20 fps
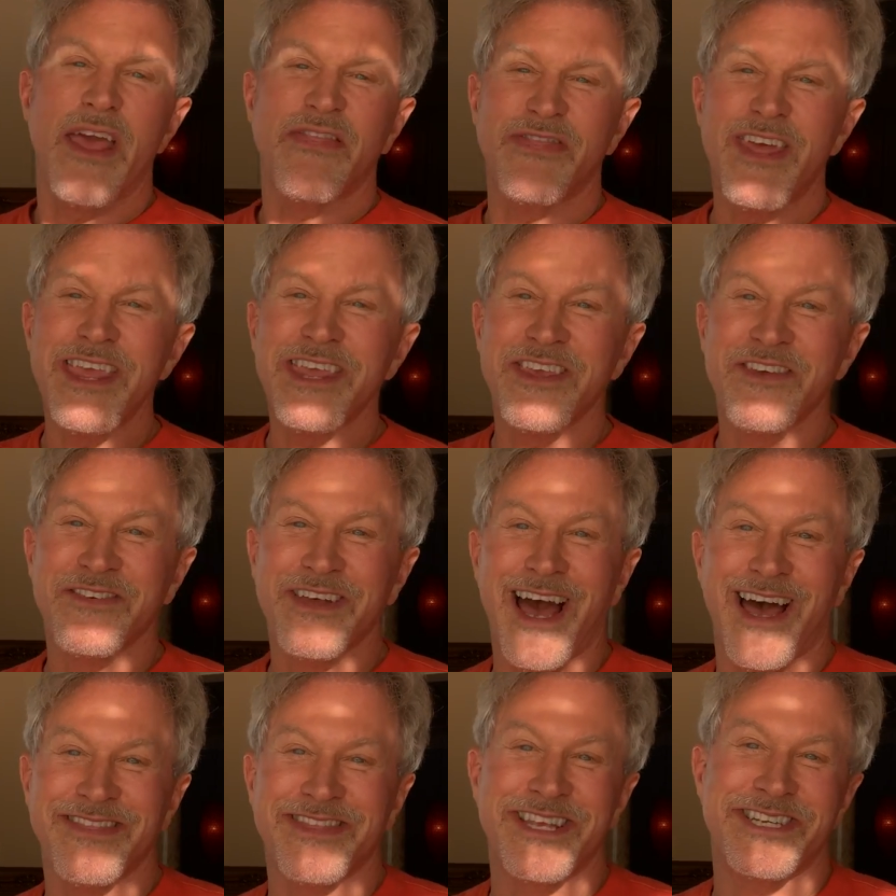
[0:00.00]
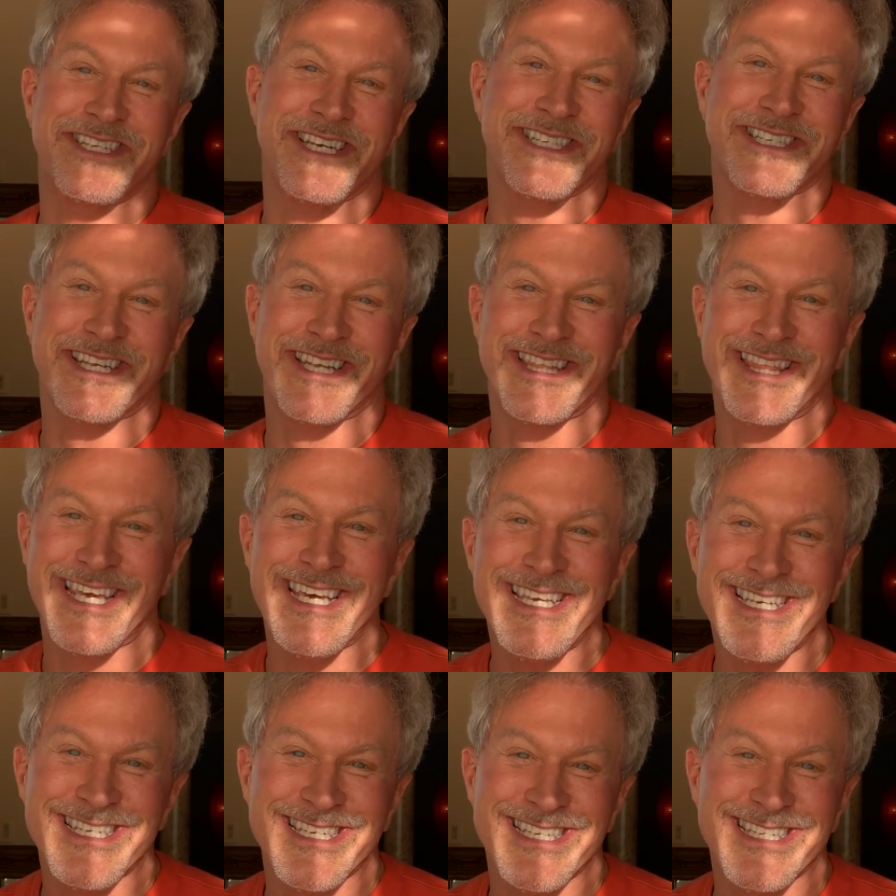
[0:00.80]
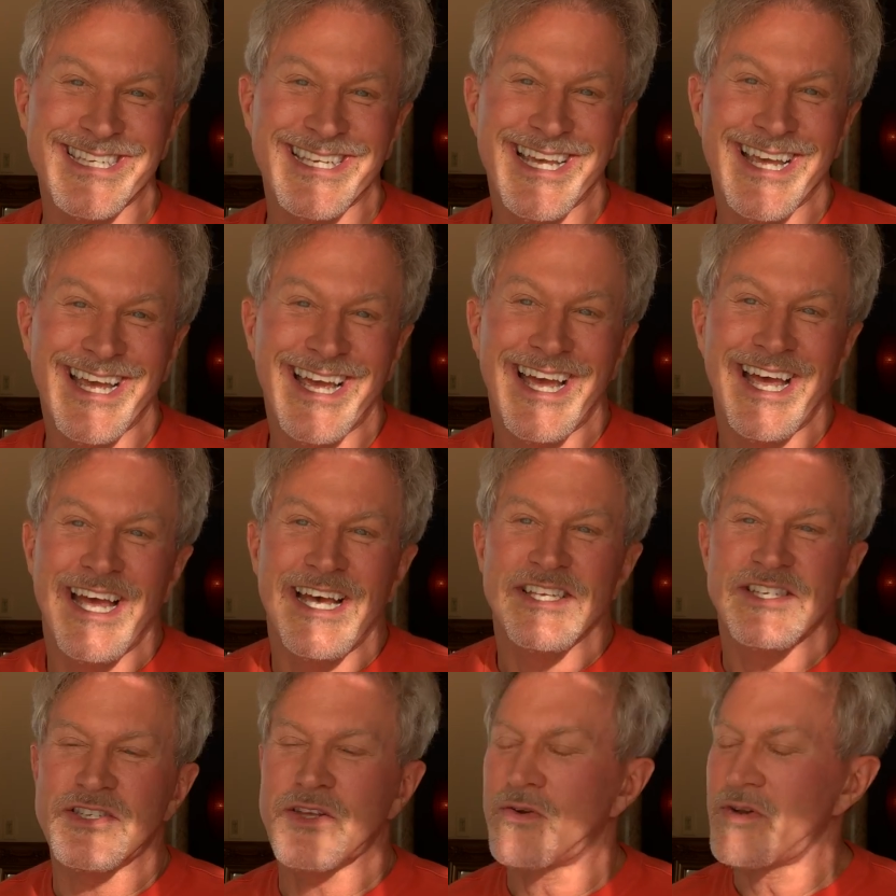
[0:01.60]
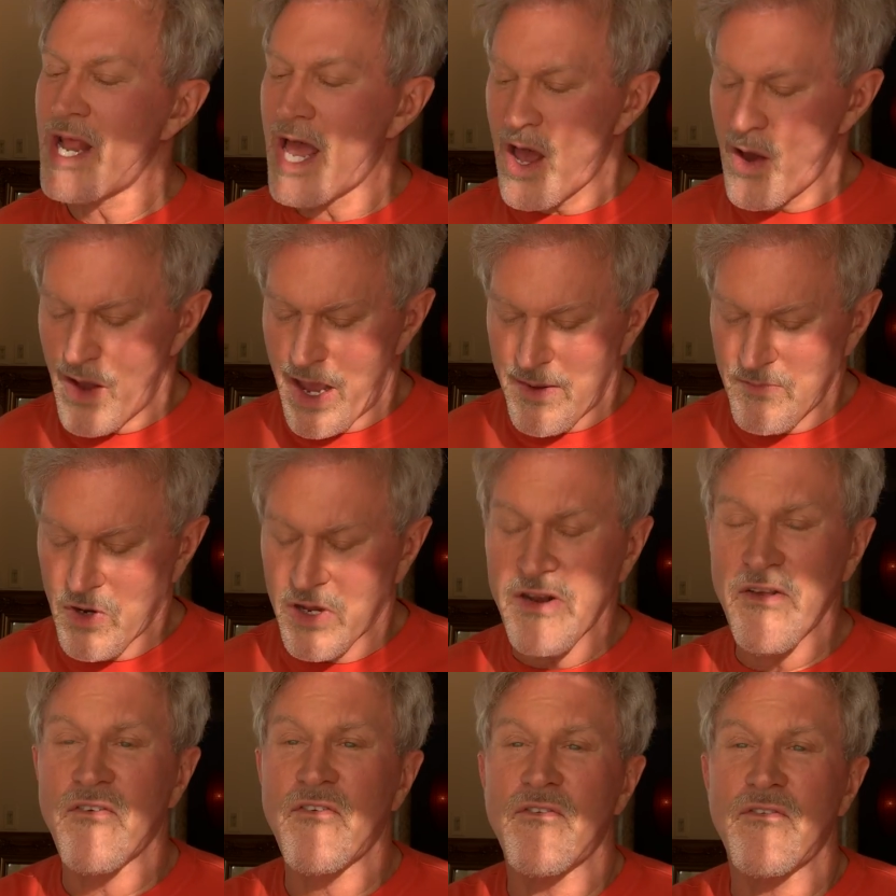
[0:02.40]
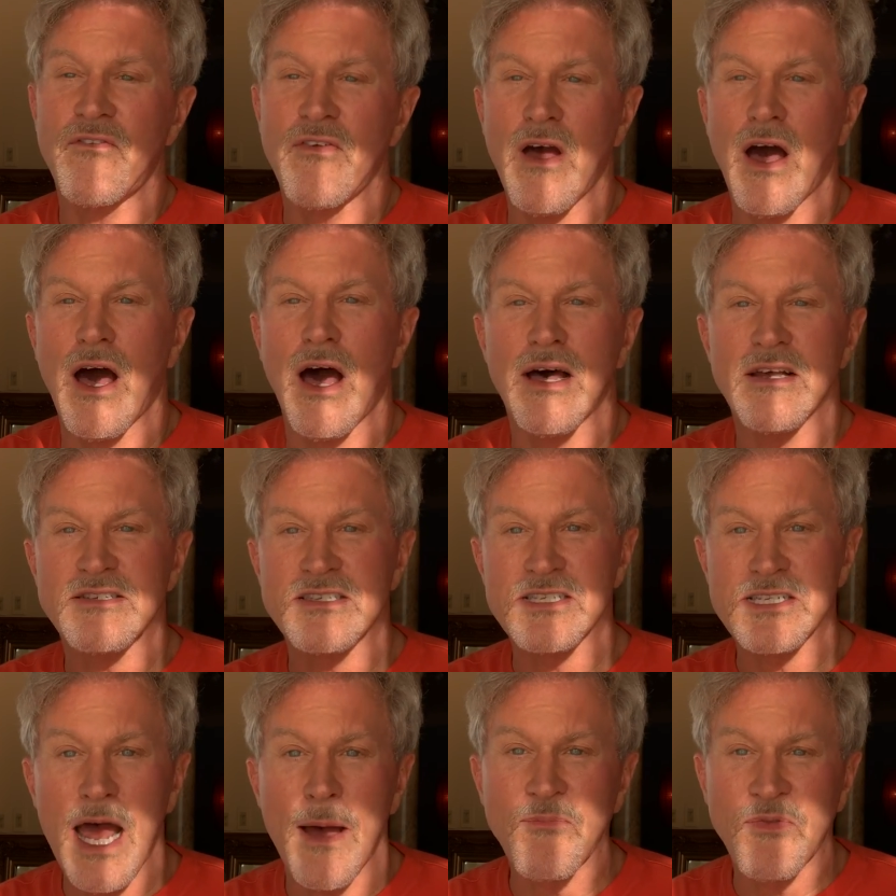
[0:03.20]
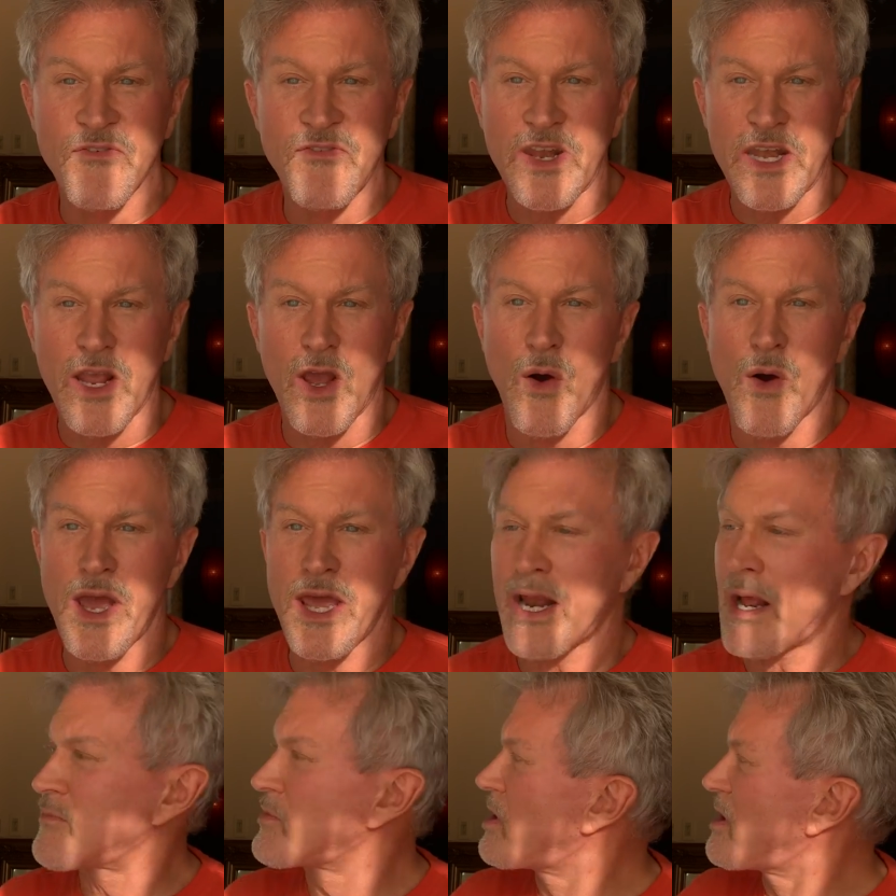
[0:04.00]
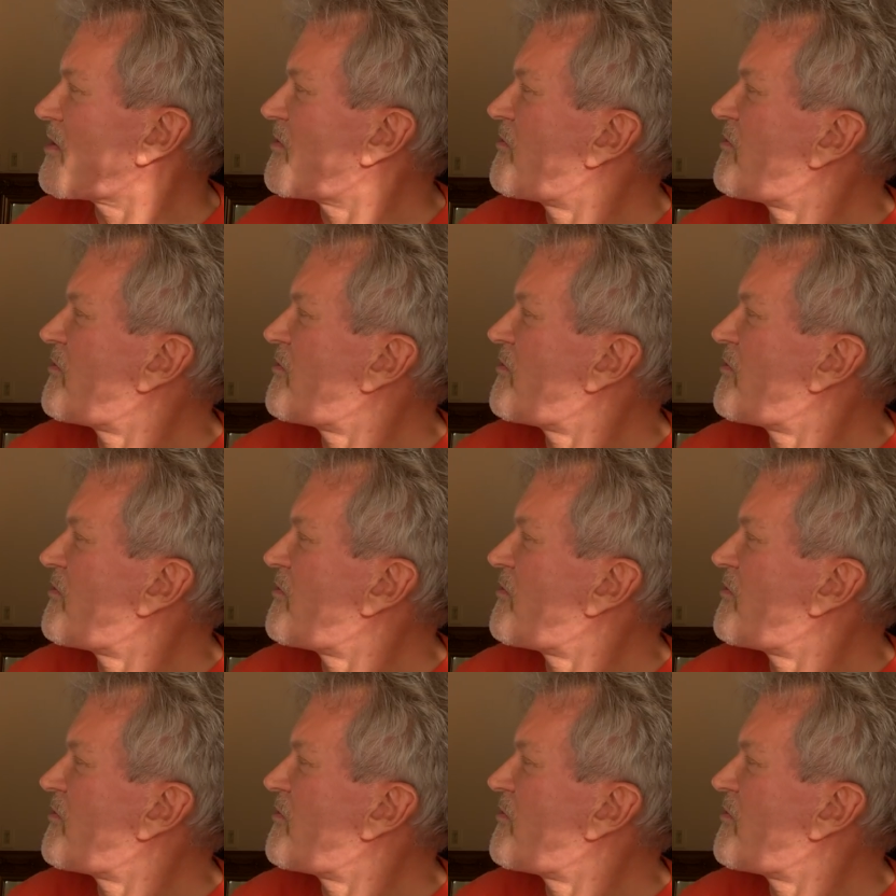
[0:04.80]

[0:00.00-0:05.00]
I think you got the gist of this. So now I'm gonna uh, stop the video and I'm gonna